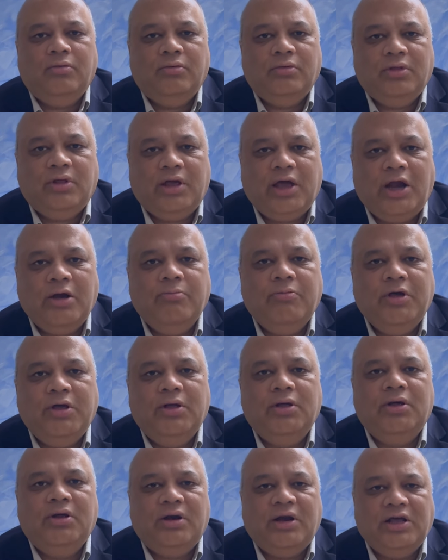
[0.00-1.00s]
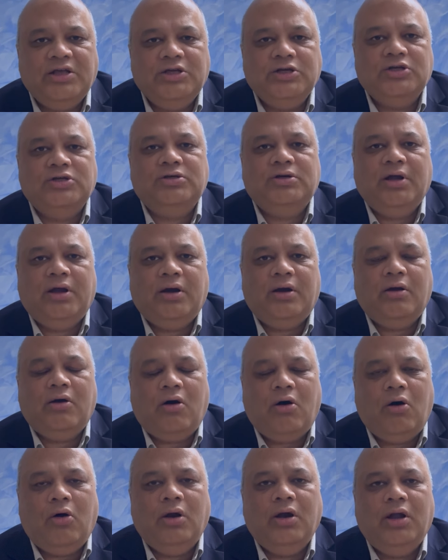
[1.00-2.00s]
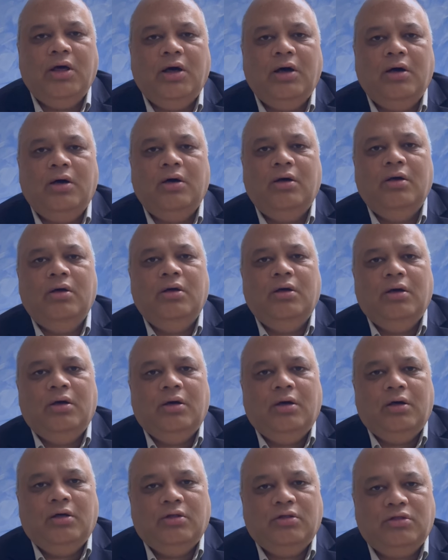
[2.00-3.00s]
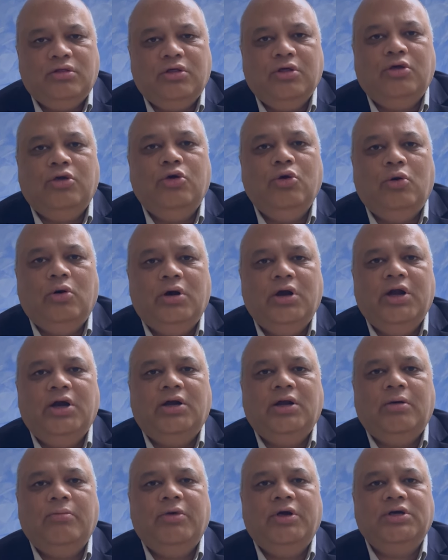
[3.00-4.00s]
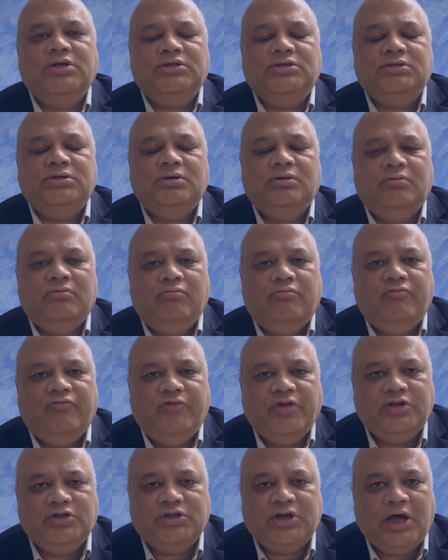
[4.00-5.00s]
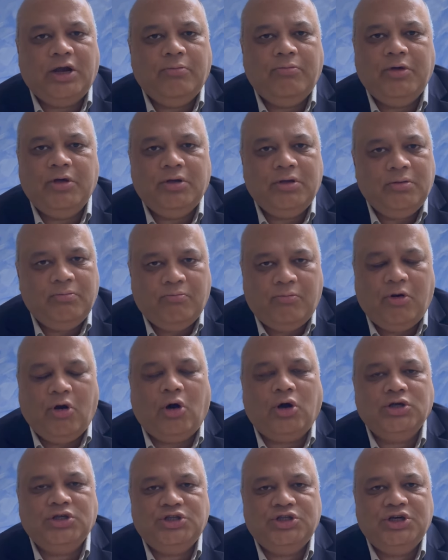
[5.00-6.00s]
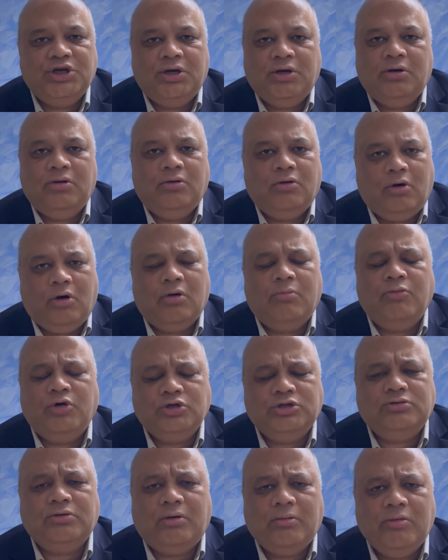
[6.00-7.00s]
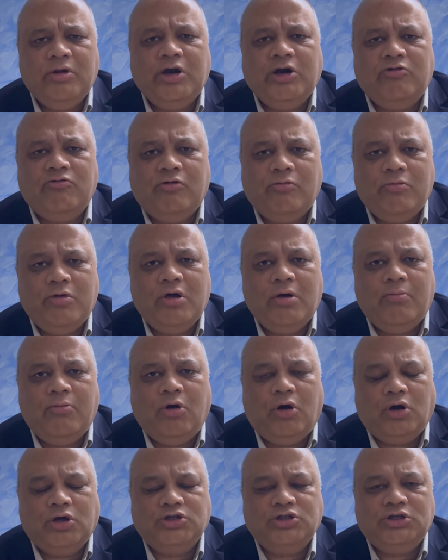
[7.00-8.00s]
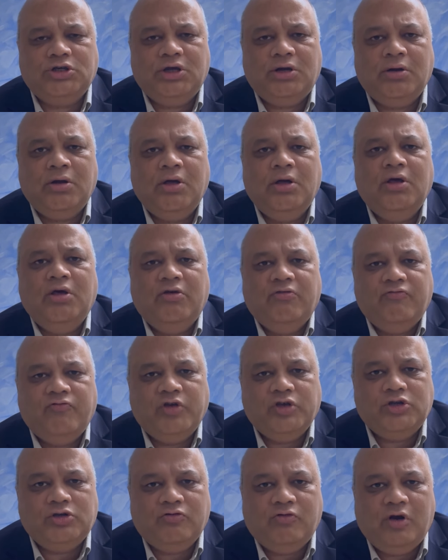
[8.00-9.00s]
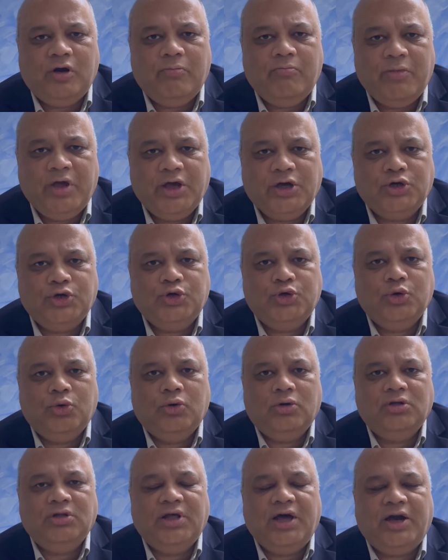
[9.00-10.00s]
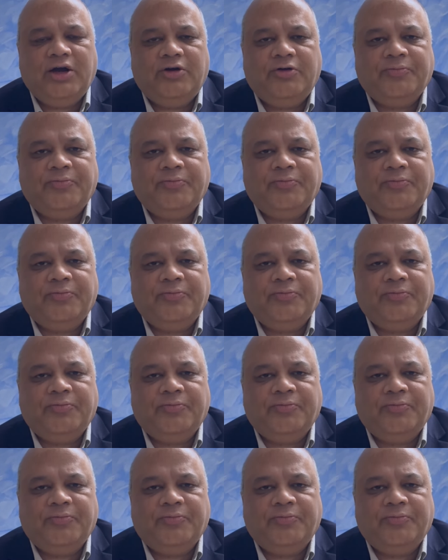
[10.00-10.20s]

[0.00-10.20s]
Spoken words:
can be registered on a secure database which can be blockchain, or most probably it will be a blockchain which will make sure that